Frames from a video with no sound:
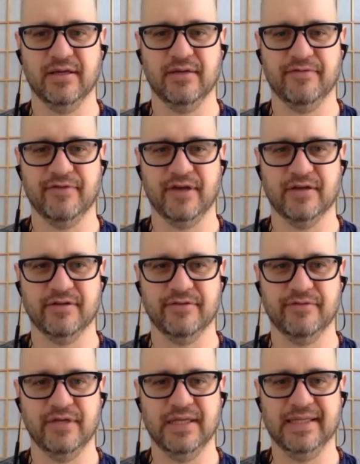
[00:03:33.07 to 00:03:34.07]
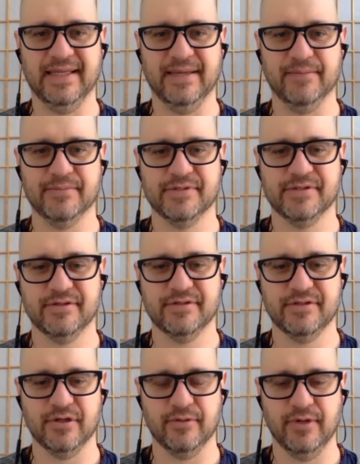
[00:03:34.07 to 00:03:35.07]
and effective limbs.
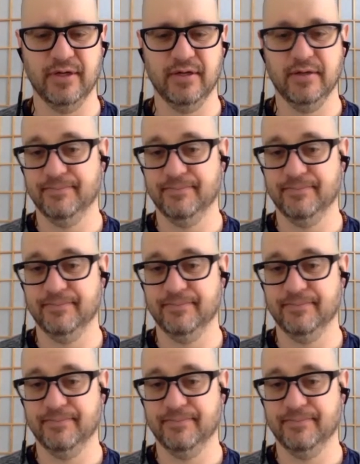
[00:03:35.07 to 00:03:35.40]
So